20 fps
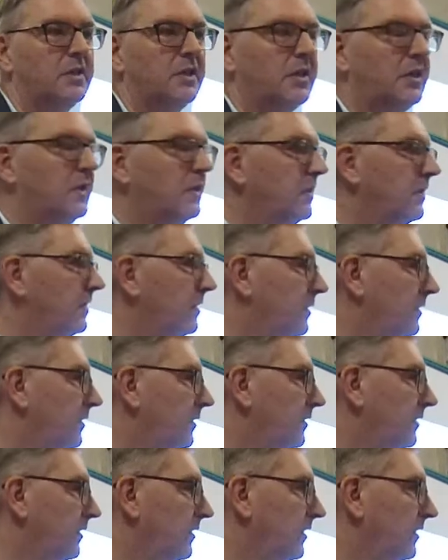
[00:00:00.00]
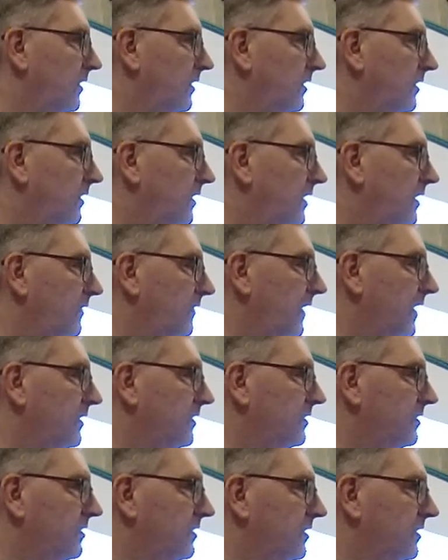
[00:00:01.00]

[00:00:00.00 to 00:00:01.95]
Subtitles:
in the events